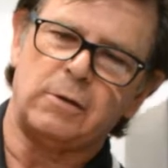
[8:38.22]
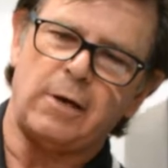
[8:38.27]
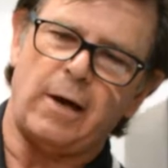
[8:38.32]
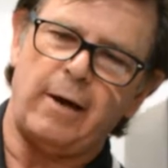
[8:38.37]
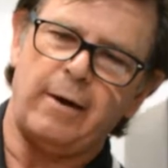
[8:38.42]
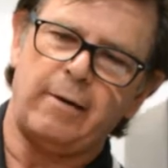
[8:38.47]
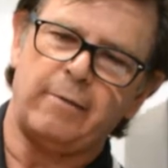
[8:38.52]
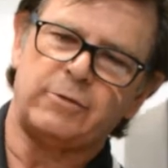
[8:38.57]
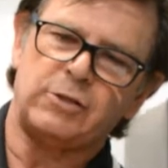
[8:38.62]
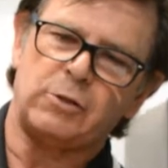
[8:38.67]

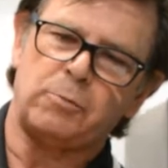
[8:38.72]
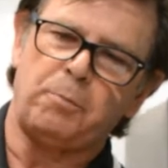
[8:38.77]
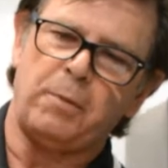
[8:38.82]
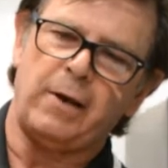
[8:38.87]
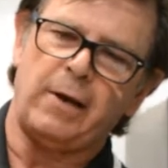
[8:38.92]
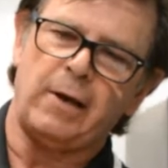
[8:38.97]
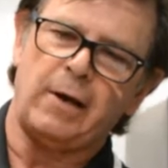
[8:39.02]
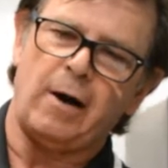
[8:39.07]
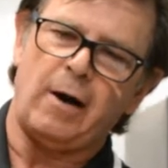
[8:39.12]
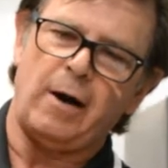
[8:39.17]
kind of
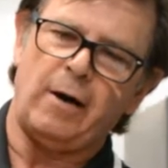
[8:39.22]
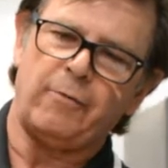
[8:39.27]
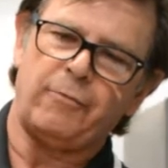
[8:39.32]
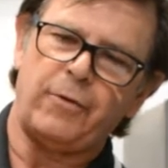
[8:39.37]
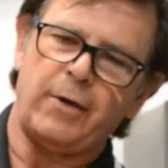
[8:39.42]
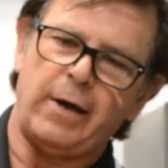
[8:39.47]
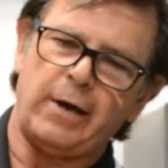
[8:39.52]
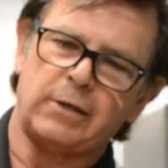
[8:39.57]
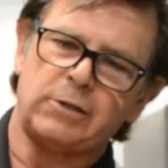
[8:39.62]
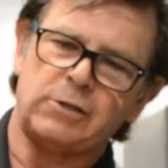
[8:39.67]
spinning
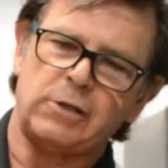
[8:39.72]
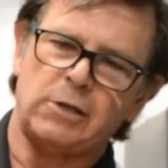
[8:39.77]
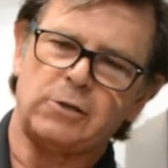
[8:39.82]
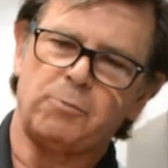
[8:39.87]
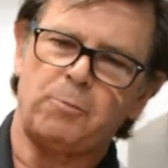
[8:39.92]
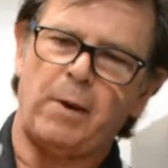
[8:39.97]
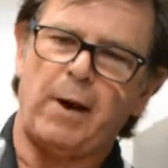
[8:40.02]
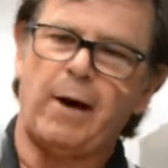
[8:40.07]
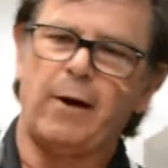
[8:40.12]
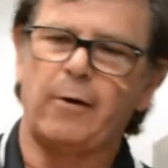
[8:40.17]
off the
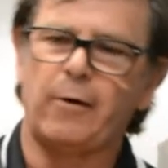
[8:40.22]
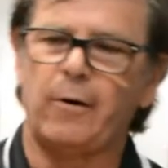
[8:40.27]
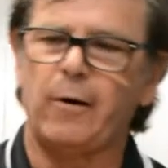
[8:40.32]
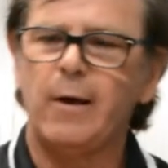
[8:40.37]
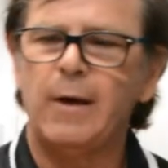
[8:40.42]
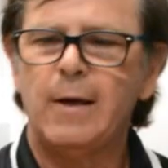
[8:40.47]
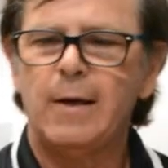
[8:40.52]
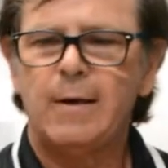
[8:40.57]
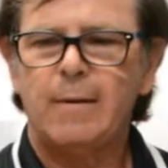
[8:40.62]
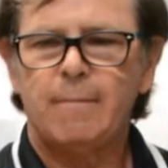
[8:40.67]
excess powder,
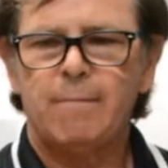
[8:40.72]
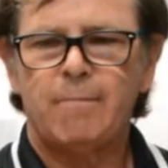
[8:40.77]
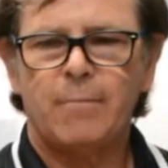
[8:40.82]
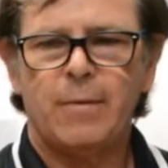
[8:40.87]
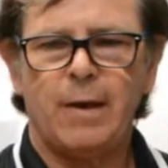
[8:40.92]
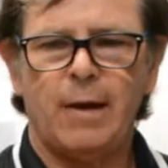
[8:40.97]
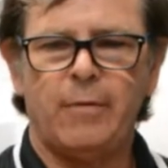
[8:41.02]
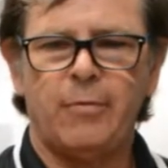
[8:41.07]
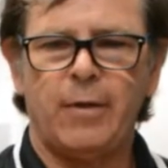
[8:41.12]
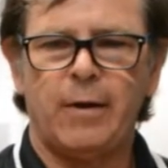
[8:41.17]

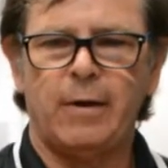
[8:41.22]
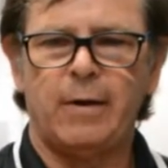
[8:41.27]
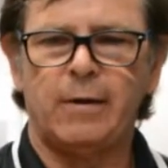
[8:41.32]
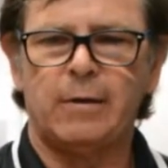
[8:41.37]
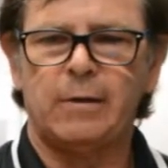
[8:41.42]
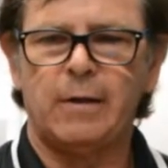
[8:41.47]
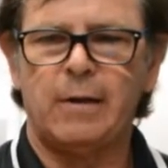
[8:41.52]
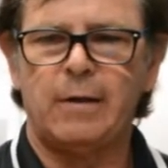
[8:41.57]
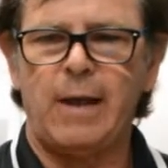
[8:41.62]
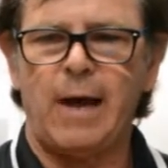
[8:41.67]
and then
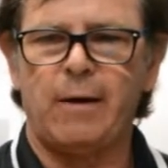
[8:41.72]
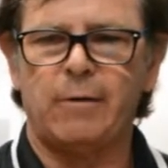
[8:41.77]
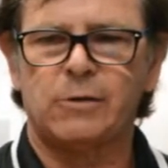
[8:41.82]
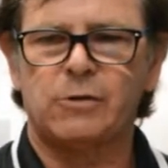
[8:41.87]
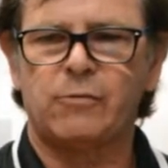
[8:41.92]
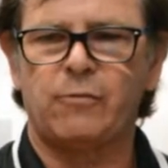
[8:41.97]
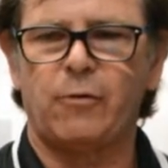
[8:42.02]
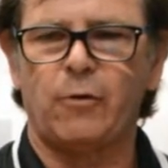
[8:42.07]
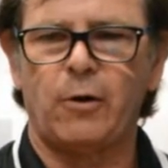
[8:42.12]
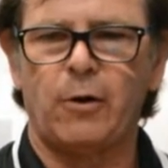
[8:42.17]
now
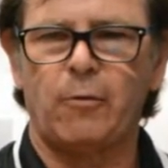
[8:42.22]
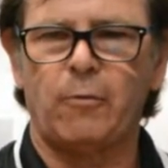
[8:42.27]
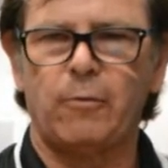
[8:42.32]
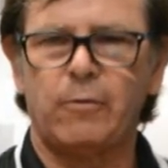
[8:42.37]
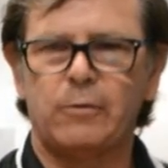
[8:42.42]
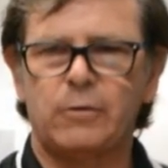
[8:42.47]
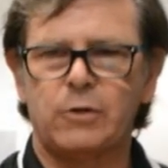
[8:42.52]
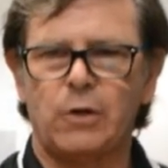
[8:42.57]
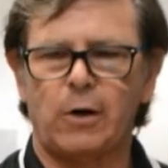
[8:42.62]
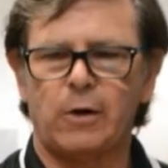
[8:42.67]
it's fully
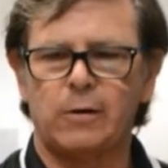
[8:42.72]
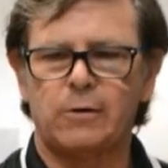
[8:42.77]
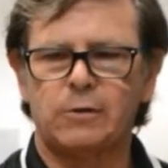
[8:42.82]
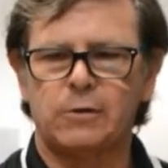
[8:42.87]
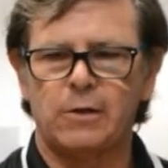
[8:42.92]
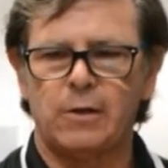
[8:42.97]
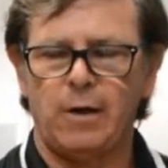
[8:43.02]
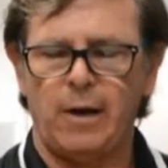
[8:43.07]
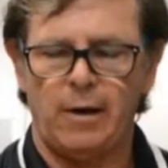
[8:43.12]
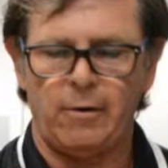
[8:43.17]

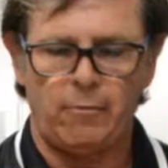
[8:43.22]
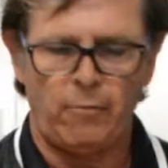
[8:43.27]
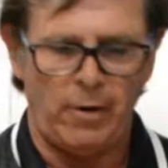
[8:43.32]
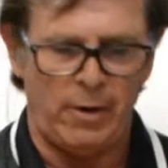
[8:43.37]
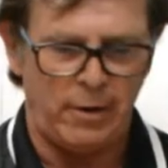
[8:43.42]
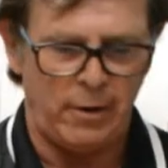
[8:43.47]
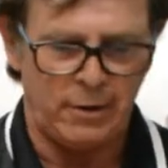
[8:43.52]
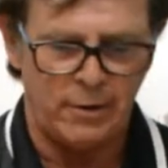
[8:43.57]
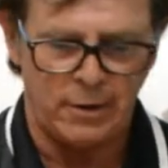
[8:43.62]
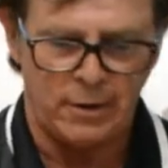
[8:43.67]
charged and
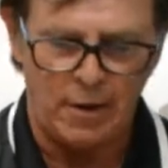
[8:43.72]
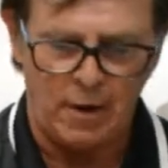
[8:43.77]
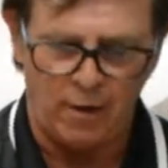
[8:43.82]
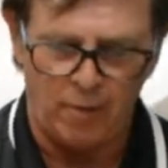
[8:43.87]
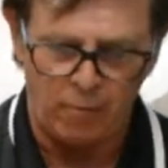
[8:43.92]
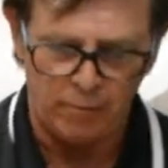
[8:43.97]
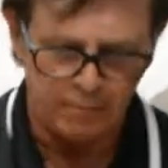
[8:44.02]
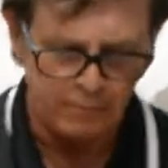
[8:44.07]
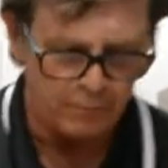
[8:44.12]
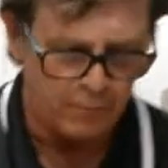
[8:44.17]
ready to
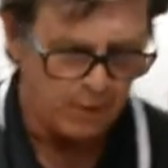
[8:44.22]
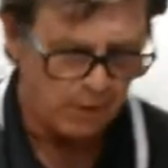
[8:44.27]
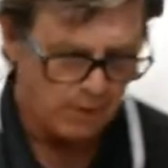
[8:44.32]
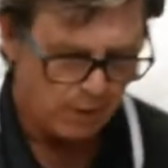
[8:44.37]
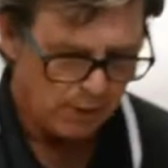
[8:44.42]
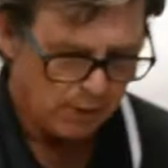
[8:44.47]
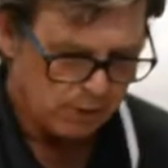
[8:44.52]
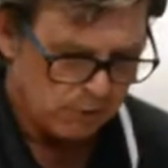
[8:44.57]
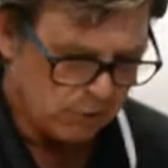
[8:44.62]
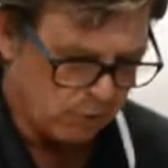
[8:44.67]
go.
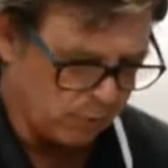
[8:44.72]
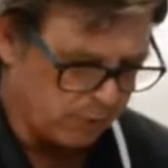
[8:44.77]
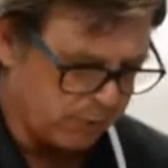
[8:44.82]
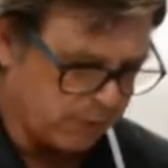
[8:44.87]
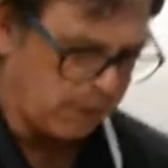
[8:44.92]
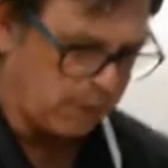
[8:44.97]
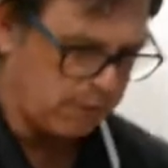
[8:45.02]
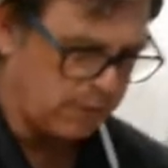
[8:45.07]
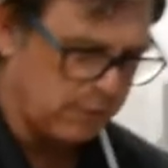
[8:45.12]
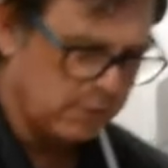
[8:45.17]
So we'll
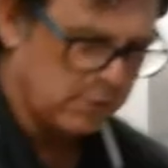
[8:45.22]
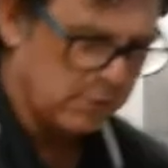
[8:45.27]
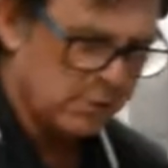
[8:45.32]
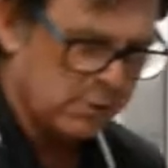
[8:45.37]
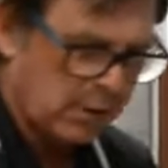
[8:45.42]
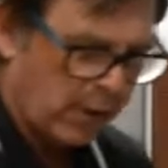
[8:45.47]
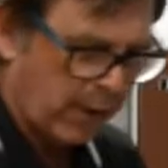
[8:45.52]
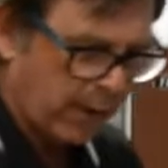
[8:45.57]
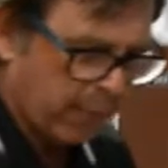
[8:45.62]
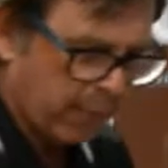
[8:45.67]
set this
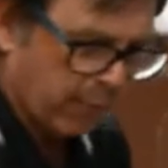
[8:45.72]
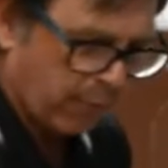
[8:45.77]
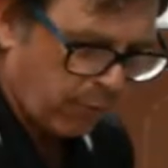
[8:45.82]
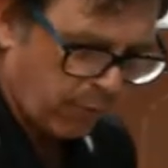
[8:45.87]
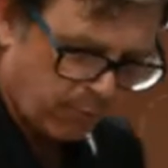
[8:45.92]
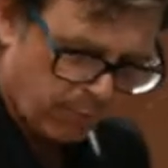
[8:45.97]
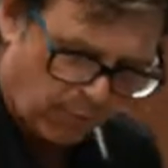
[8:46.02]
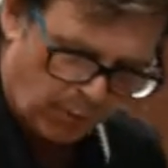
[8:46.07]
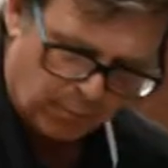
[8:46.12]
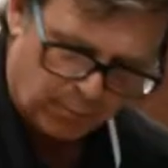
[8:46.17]
aside
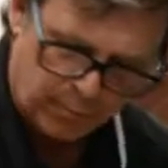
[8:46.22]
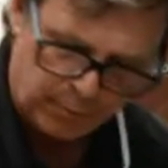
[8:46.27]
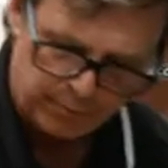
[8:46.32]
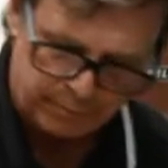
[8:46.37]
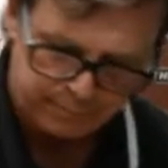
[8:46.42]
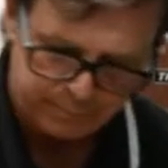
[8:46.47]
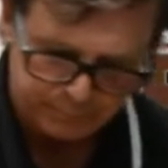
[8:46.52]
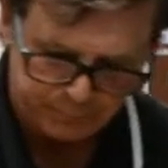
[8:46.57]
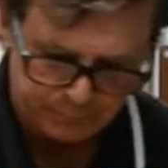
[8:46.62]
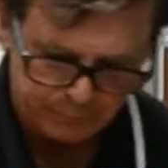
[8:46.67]
for a moment
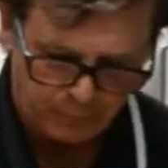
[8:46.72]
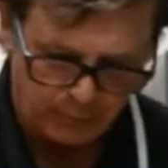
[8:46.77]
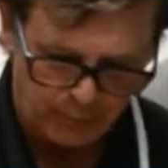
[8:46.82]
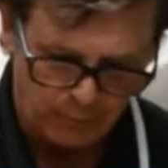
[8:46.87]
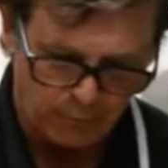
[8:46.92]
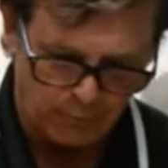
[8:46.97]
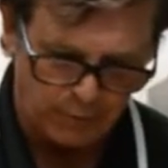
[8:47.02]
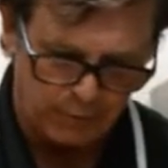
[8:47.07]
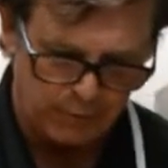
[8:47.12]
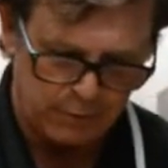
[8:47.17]

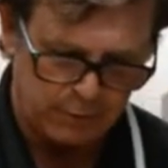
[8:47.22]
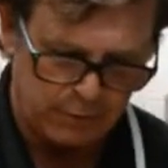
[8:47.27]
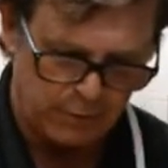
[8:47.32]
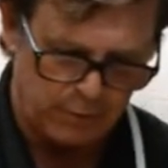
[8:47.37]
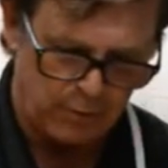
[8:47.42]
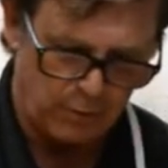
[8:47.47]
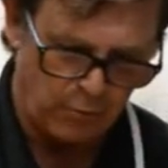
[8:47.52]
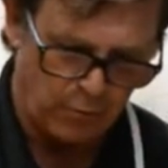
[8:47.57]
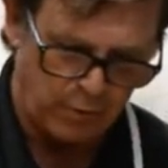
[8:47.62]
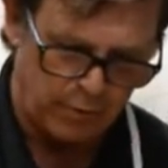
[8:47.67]
and we'll
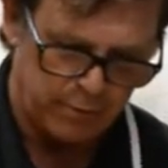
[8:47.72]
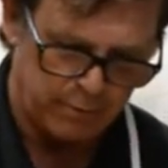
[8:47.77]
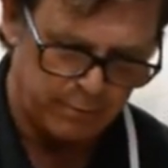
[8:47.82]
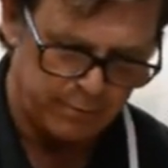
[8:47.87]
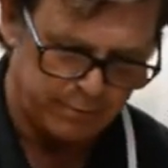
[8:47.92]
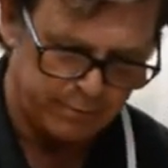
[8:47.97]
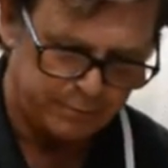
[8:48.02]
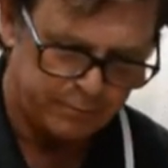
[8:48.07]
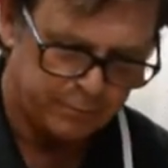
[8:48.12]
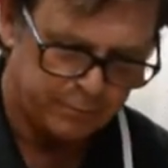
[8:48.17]
continue on